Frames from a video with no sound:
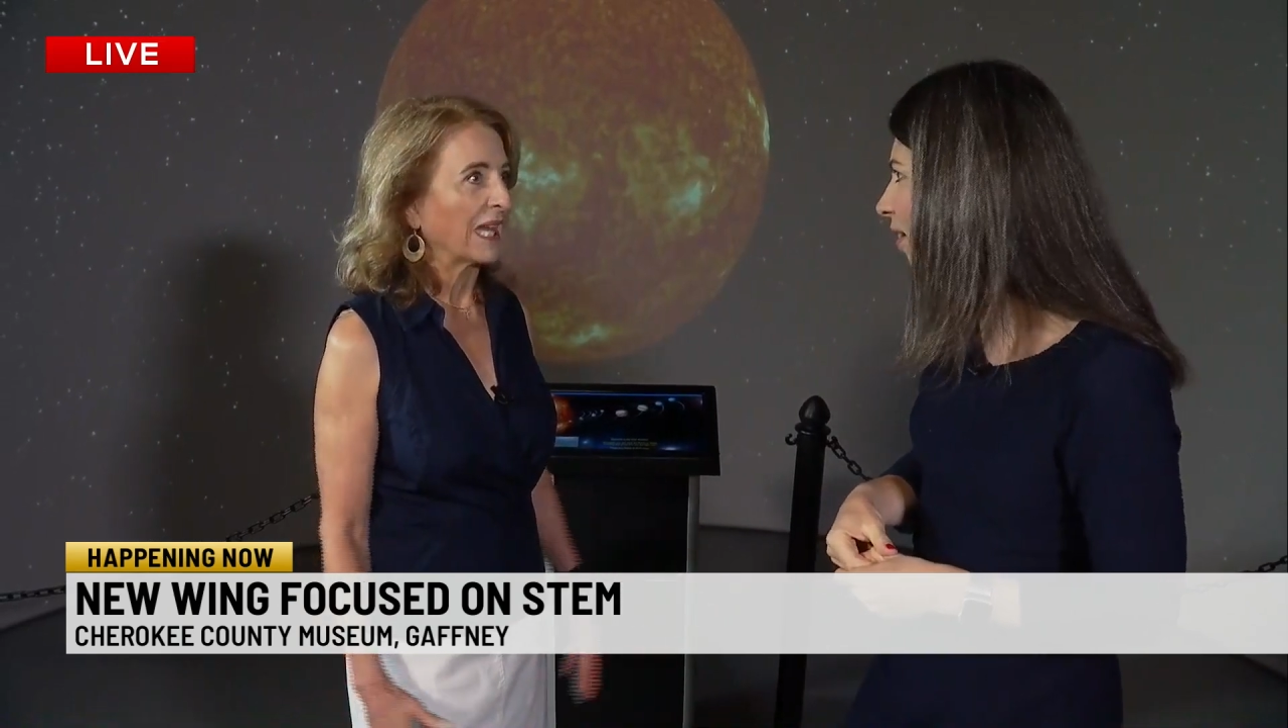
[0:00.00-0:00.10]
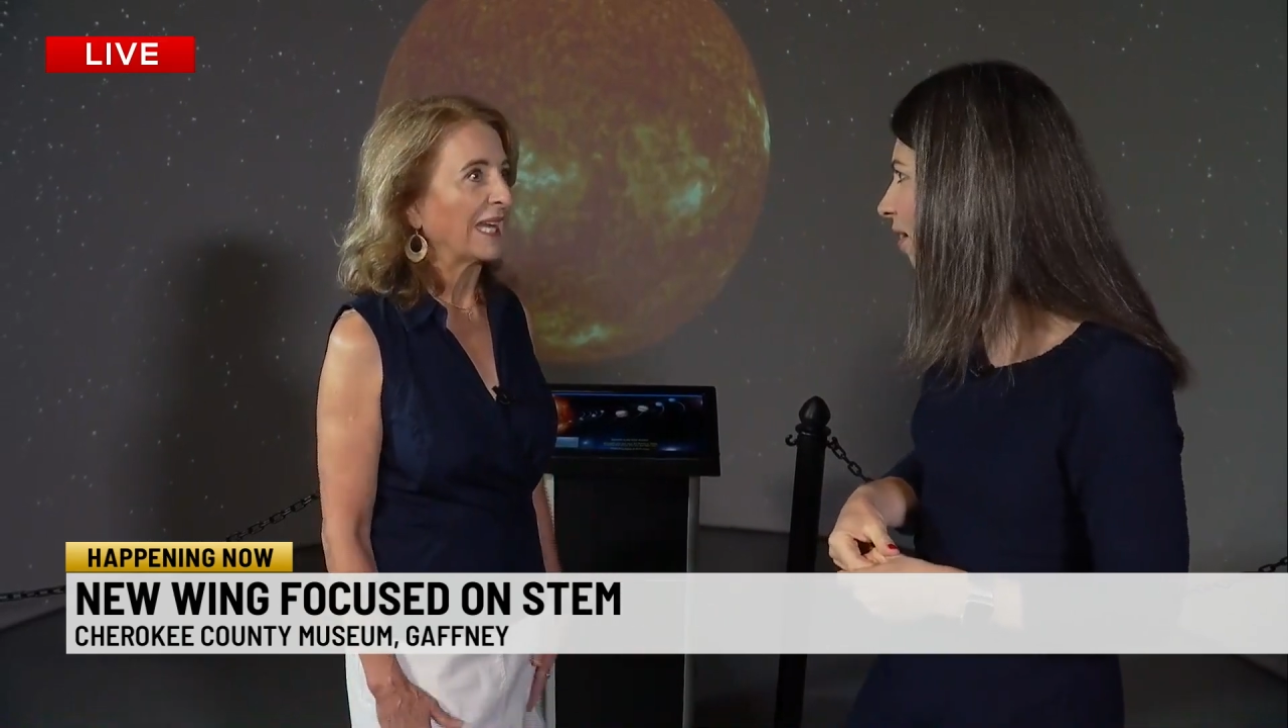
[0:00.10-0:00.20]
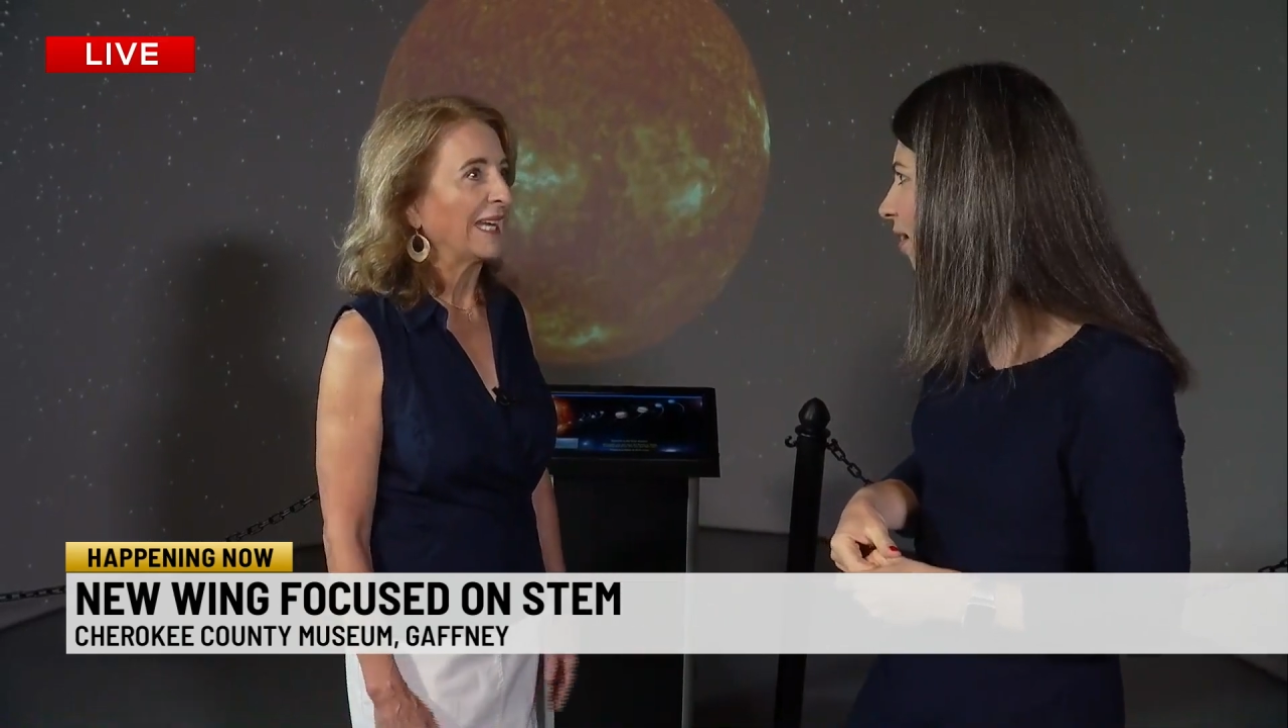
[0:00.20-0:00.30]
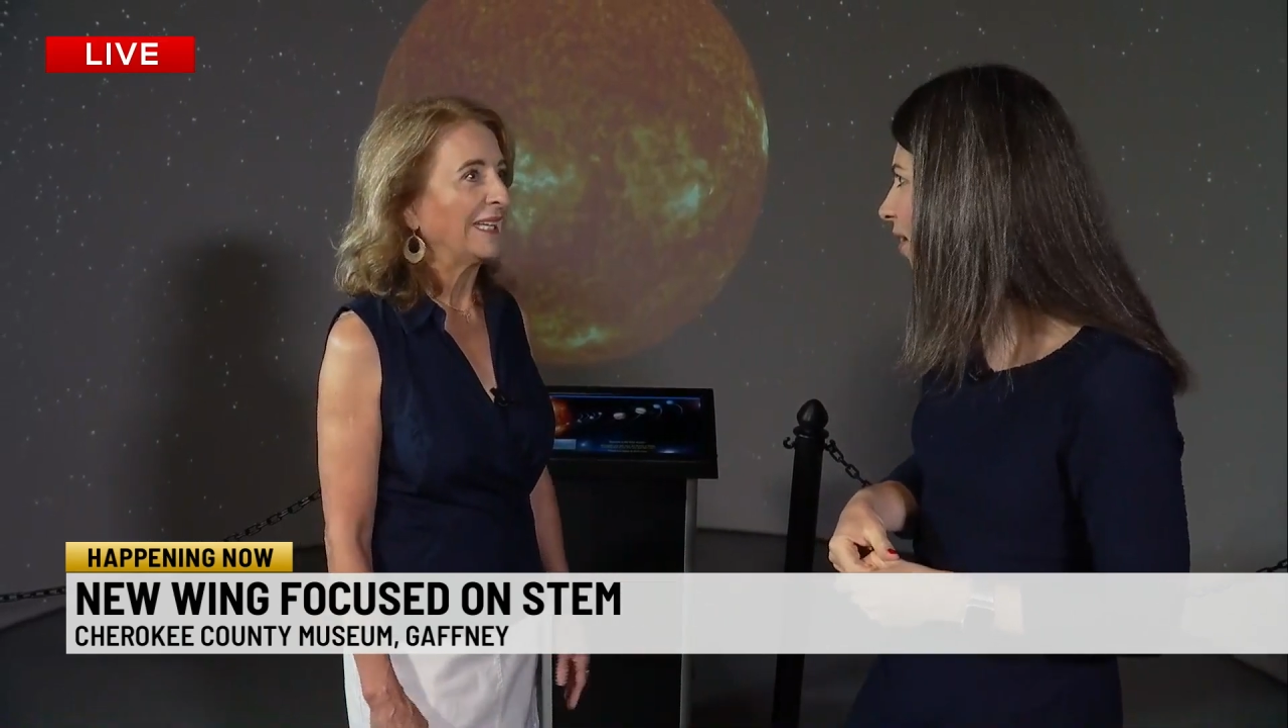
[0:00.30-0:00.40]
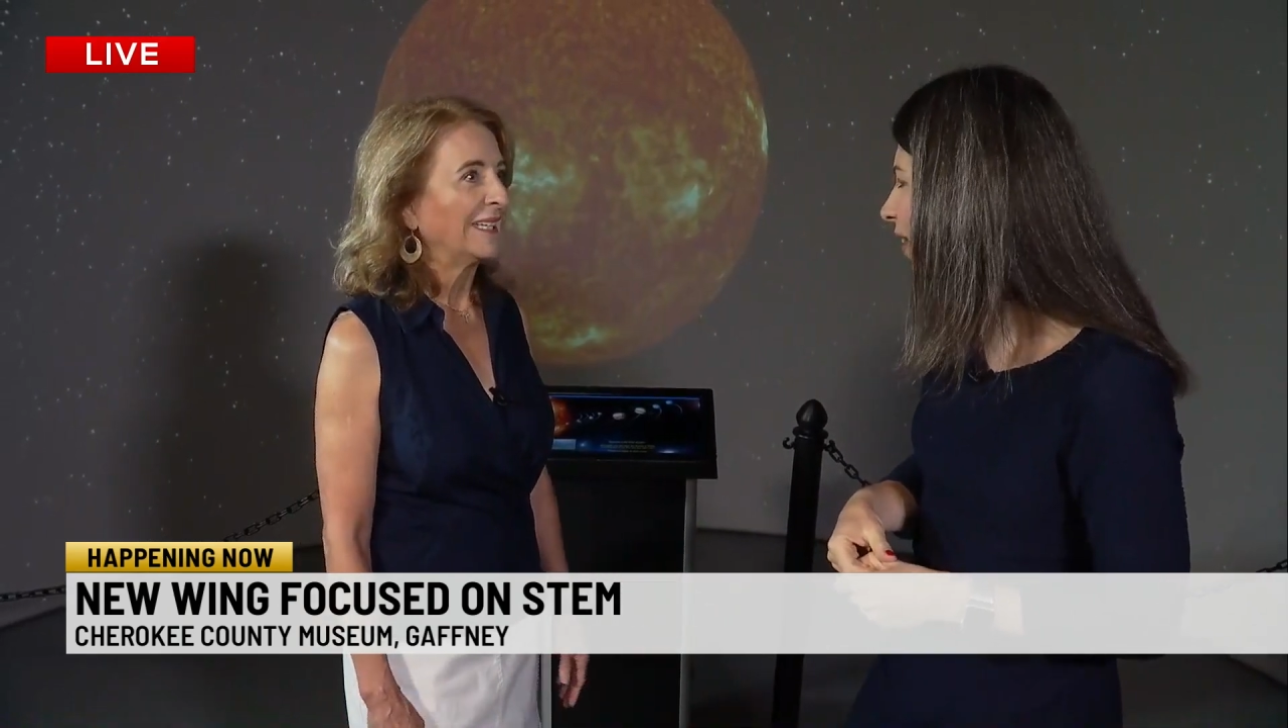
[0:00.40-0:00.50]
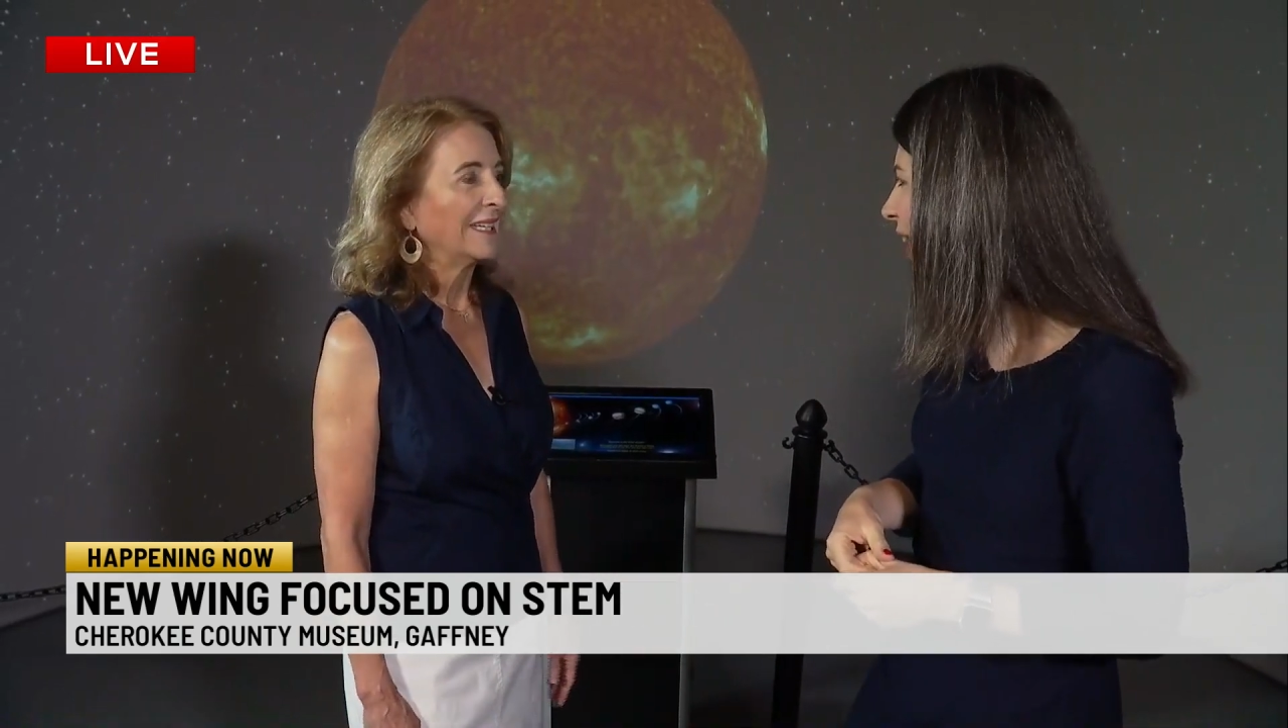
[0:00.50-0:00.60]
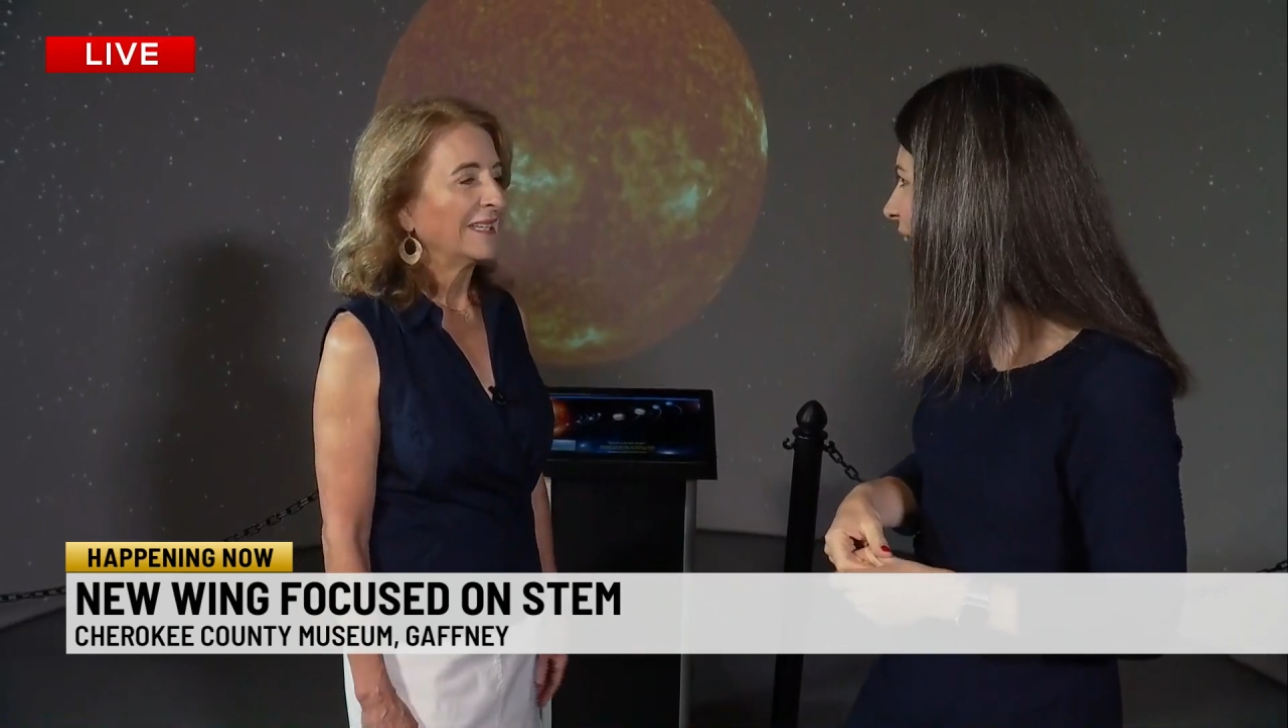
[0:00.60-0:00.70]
play.